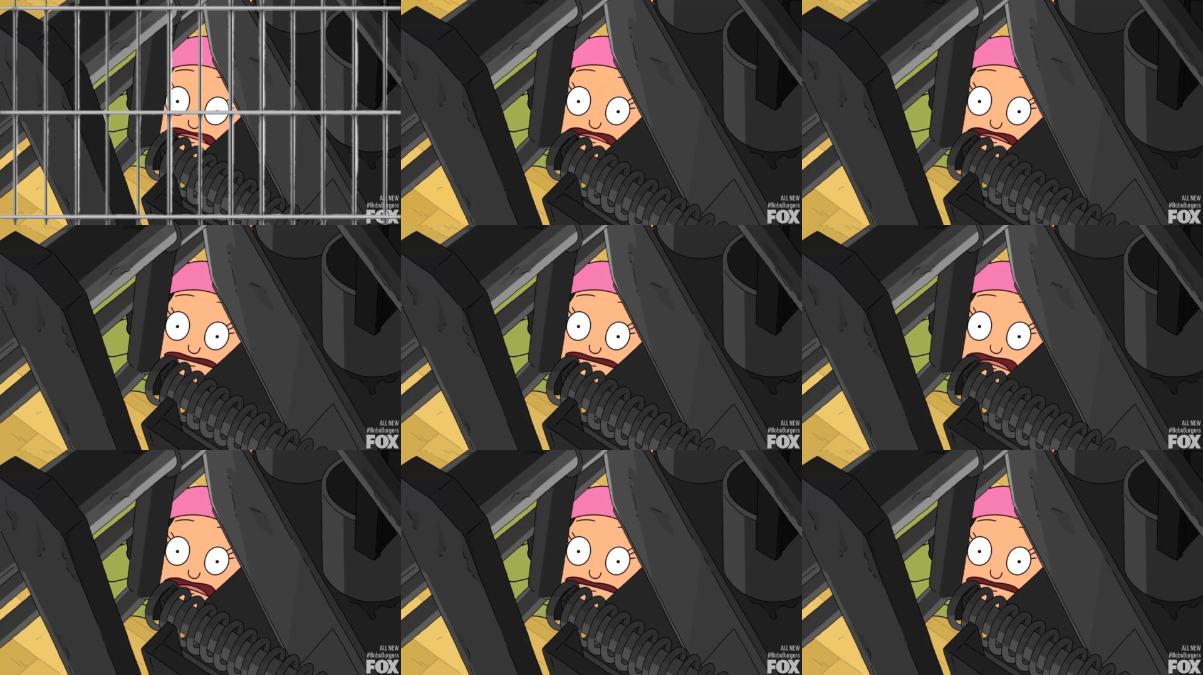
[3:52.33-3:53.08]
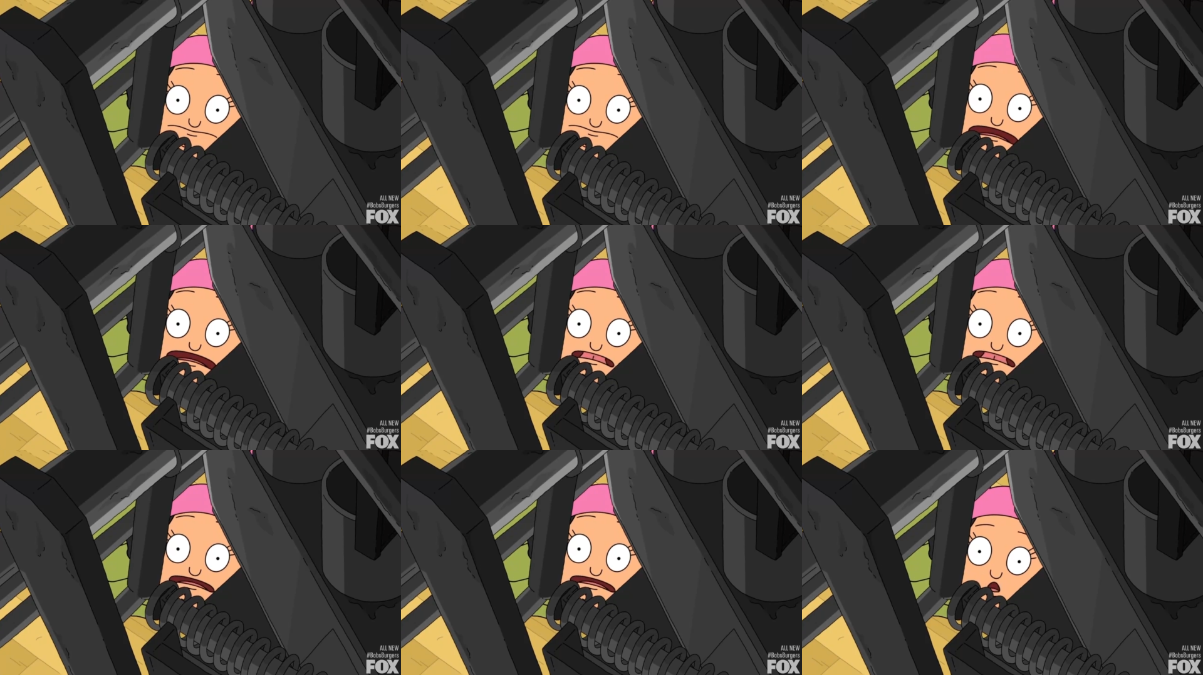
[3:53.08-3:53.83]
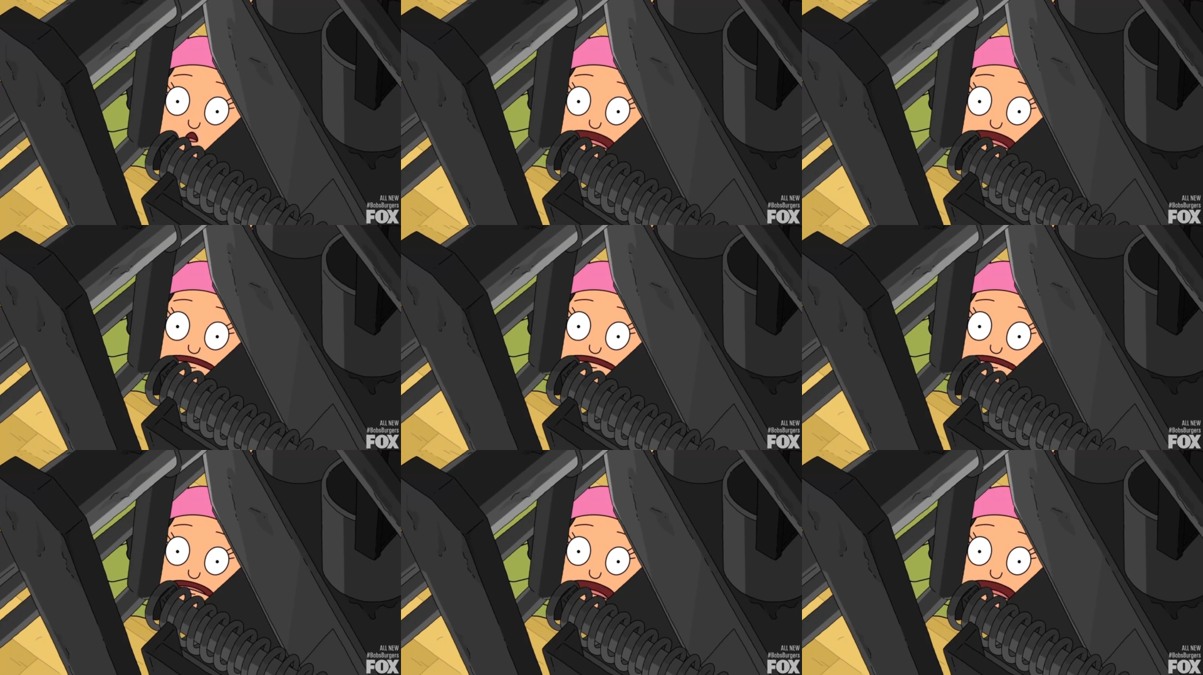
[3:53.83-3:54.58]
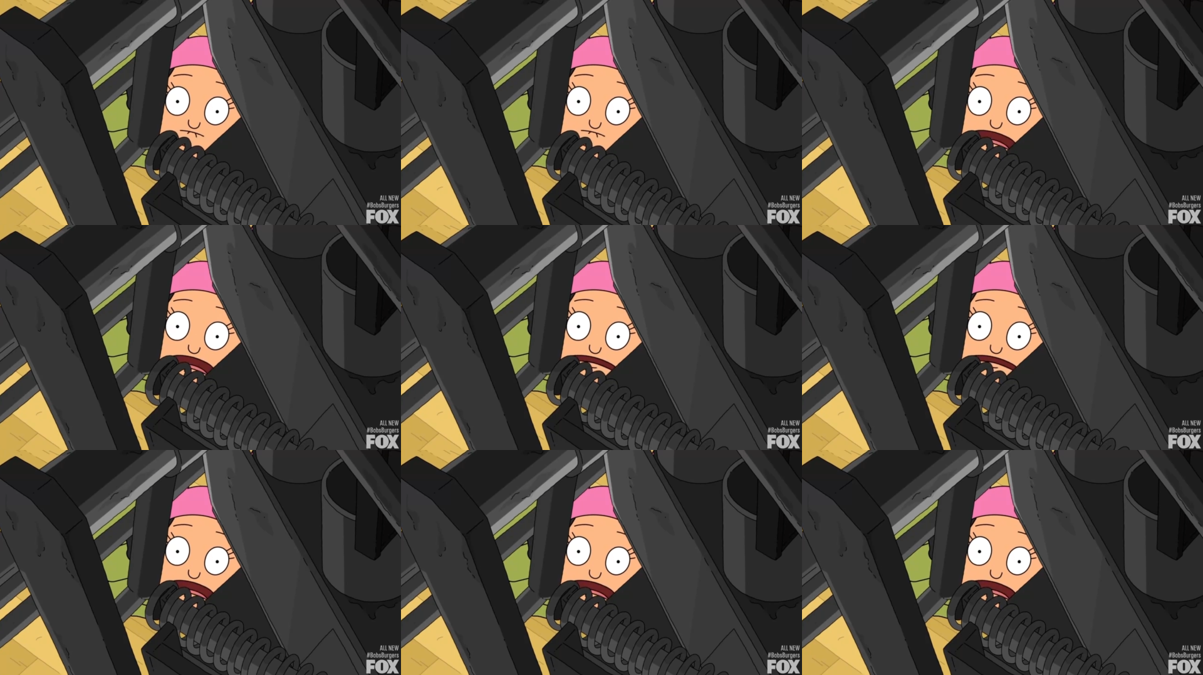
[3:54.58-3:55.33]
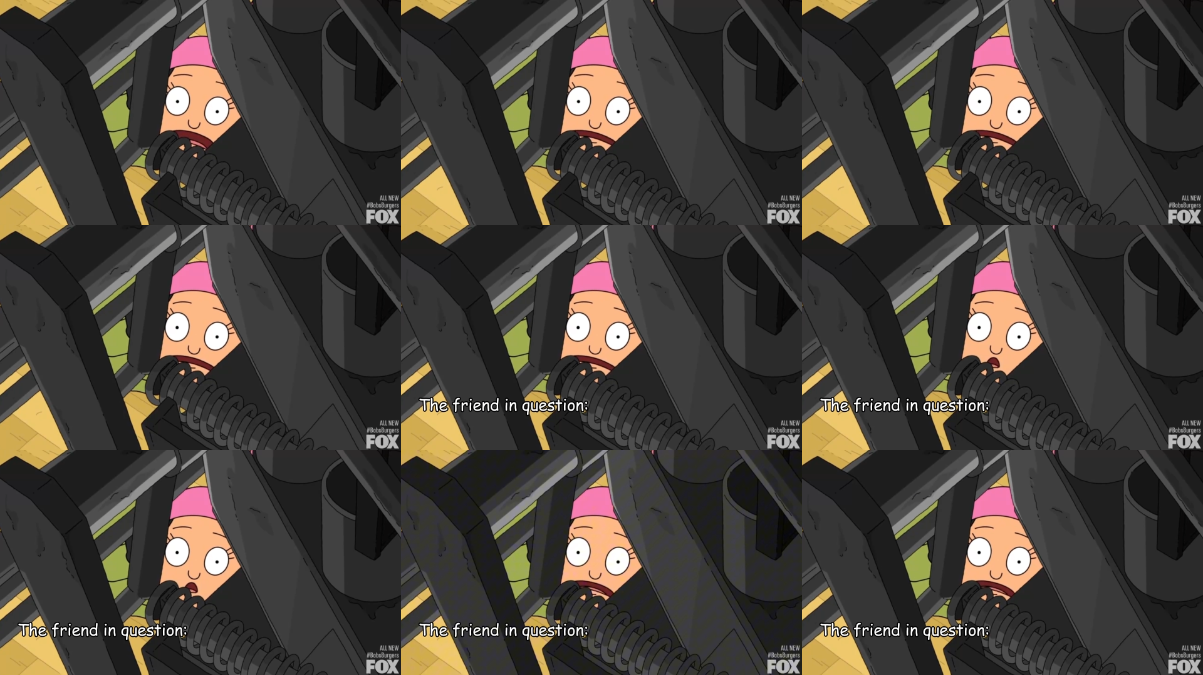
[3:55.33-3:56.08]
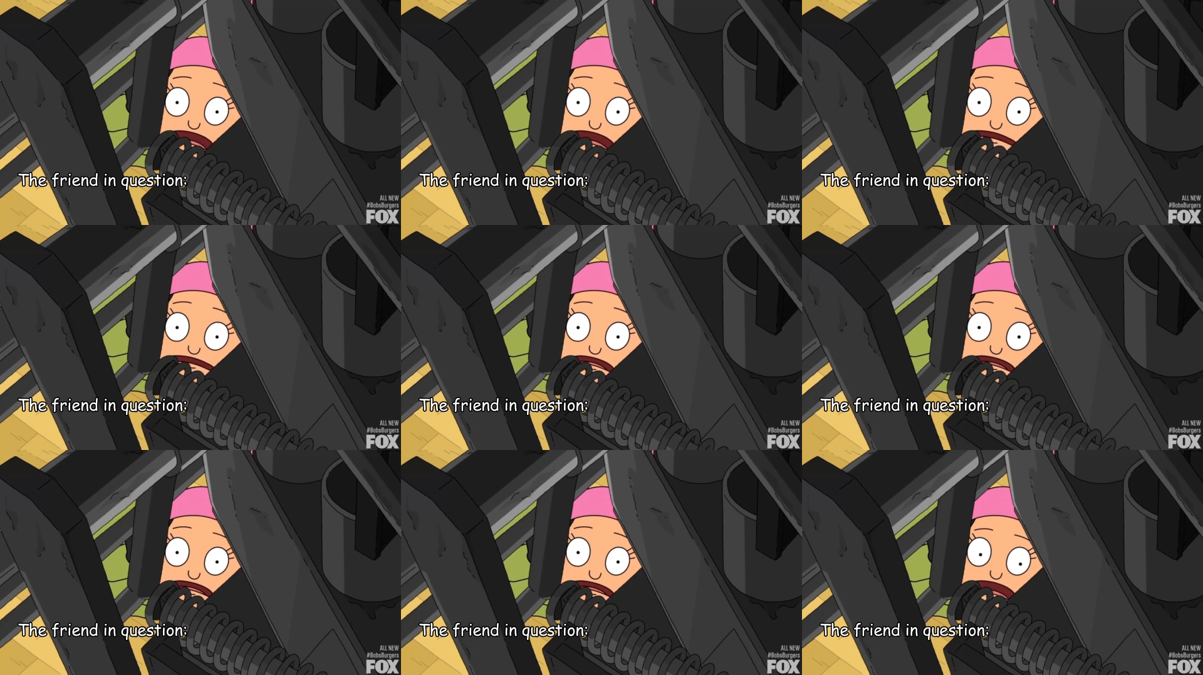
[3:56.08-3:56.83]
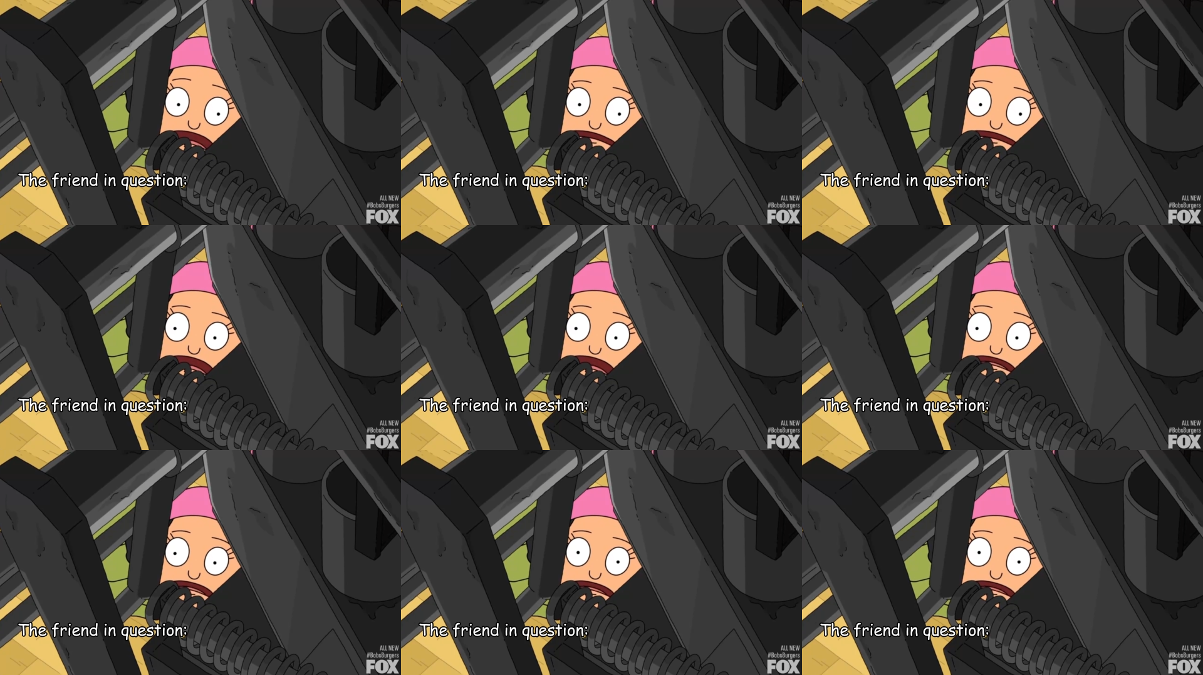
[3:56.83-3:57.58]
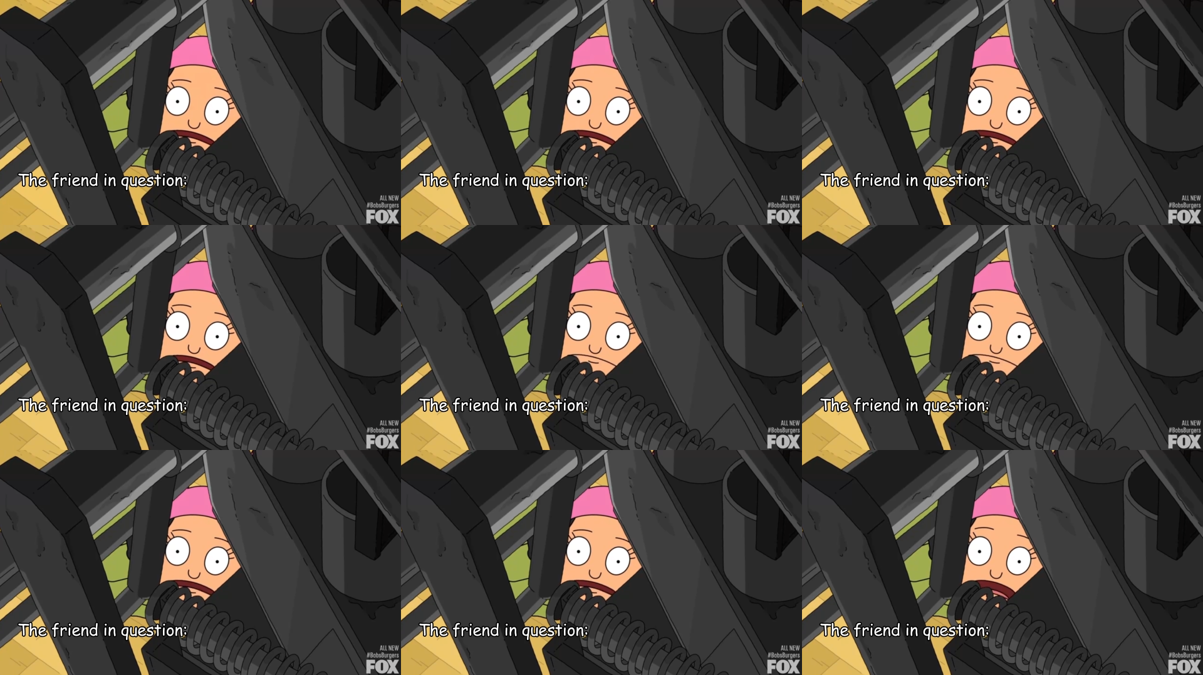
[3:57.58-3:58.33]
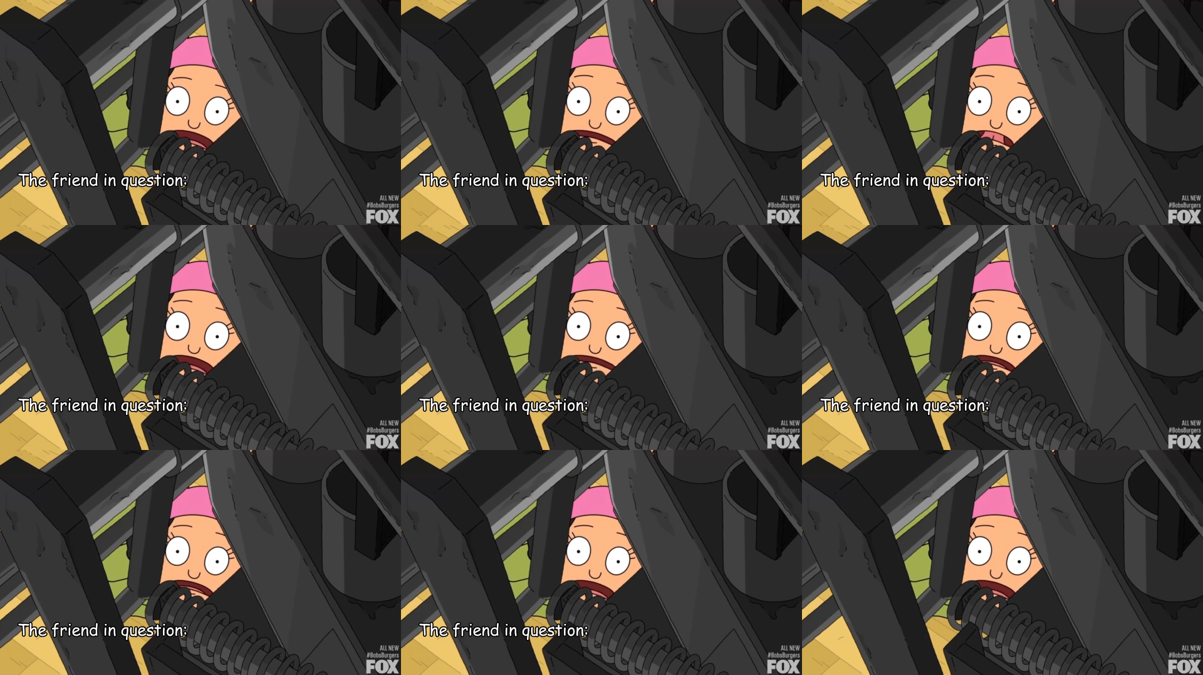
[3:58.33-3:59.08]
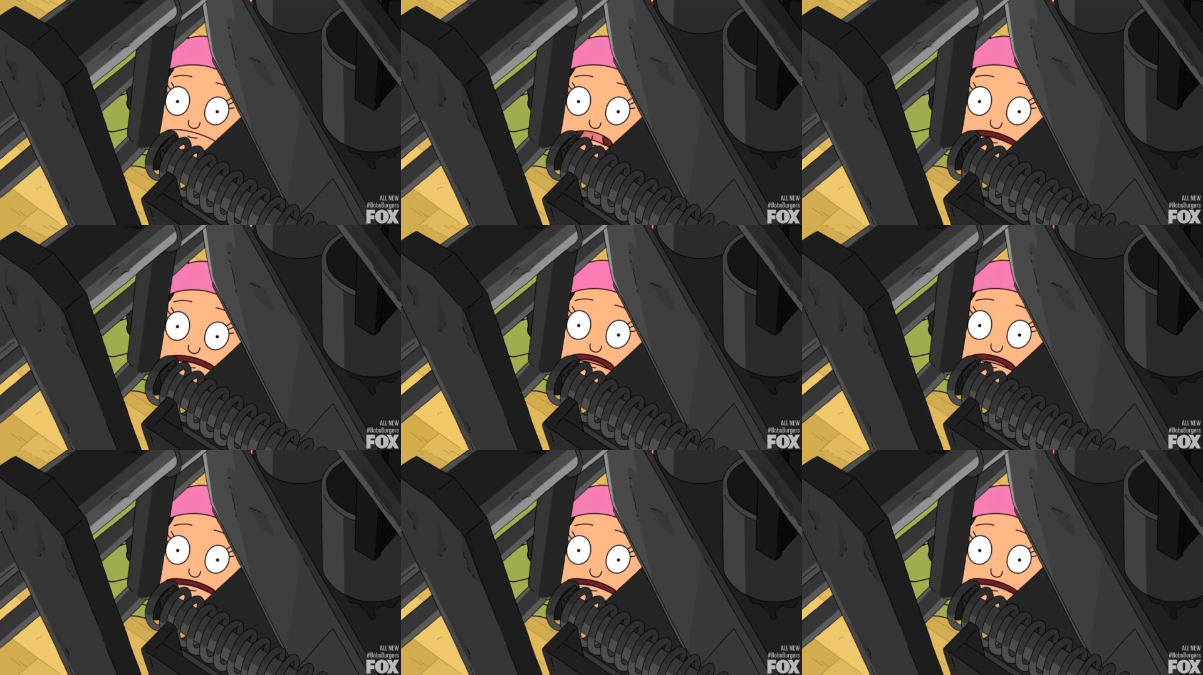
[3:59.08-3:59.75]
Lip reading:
[unreadable: no face in view]